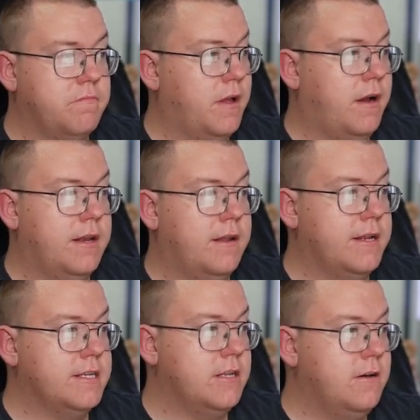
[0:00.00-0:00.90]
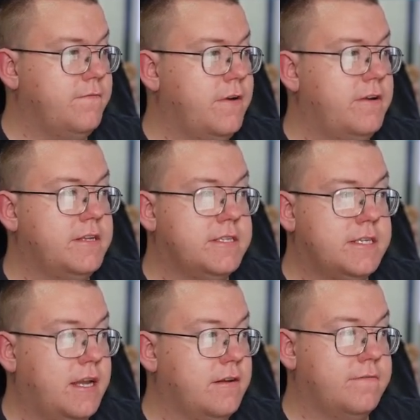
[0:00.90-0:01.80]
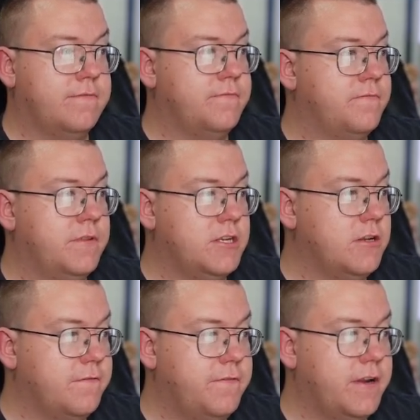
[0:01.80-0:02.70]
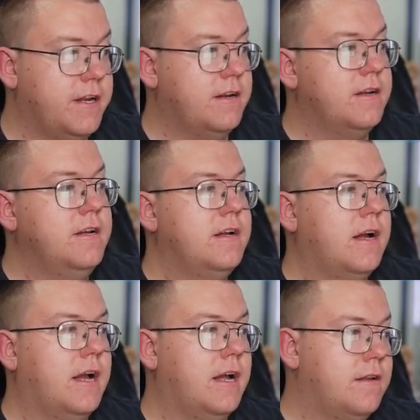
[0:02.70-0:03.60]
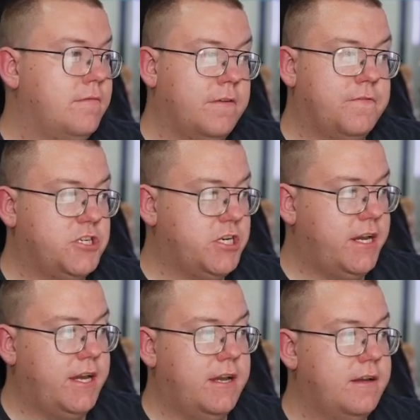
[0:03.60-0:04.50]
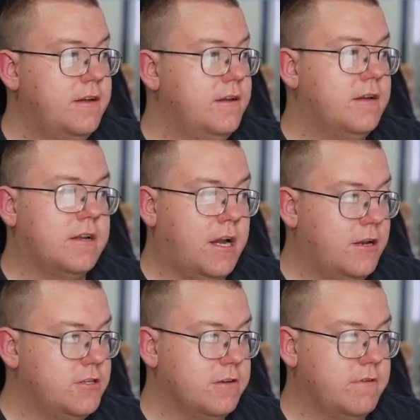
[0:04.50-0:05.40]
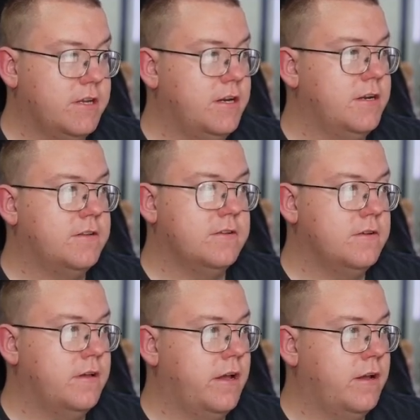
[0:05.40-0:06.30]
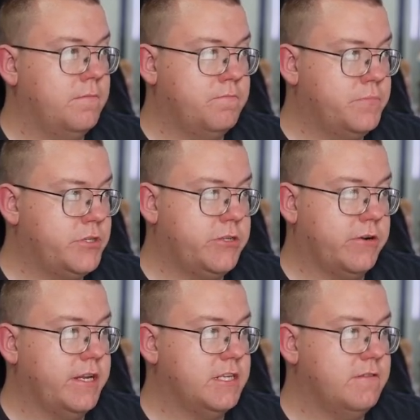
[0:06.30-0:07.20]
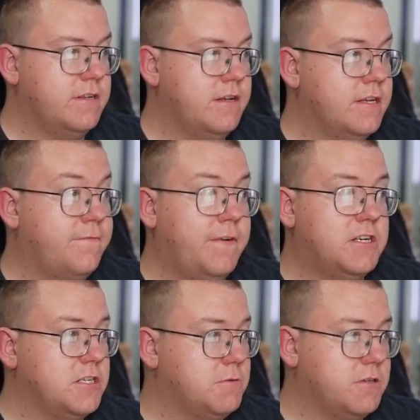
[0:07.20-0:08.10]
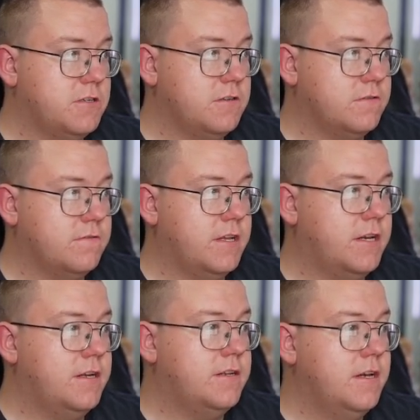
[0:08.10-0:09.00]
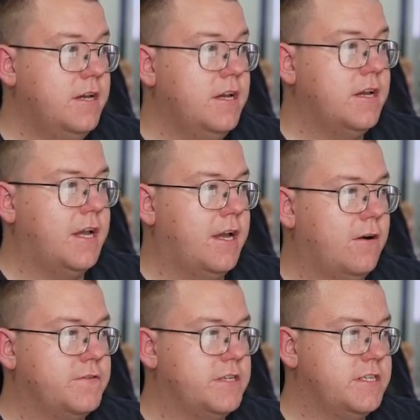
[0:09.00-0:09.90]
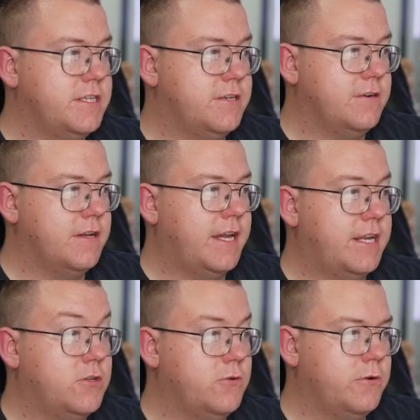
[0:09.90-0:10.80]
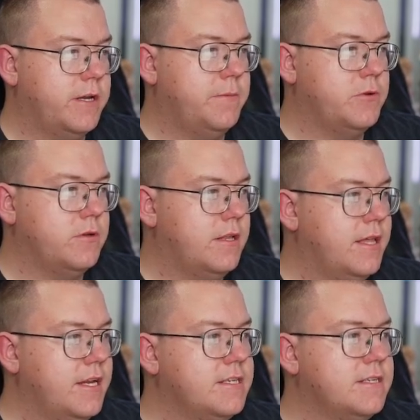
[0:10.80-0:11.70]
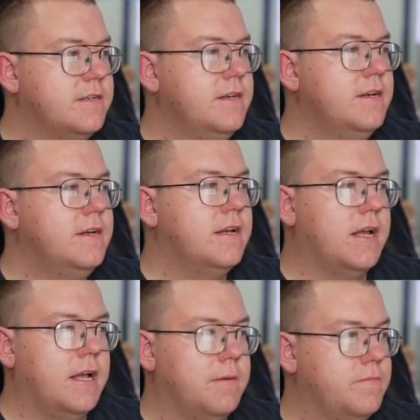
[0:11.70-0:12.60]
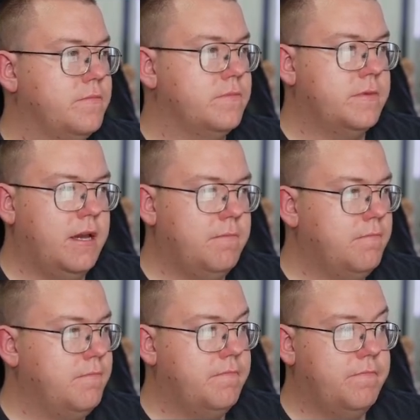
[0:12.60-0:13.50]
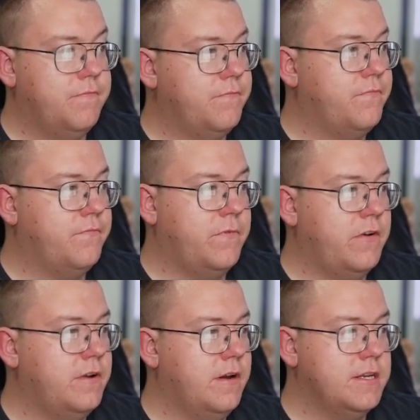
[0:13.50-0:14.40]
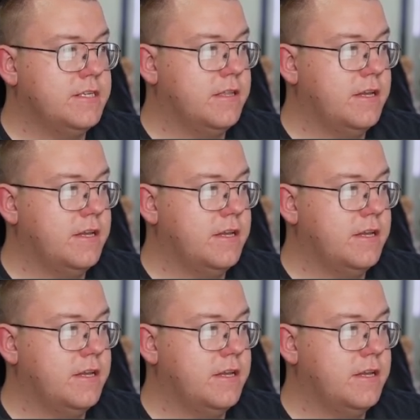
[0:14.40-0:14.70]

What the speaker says: like this a lot, very nice looking figure. Love the chair, colours look really good. Stockings are really nice, facial expression looks really good. Obviously she's got a toy between her legs. Yep, very nice. I think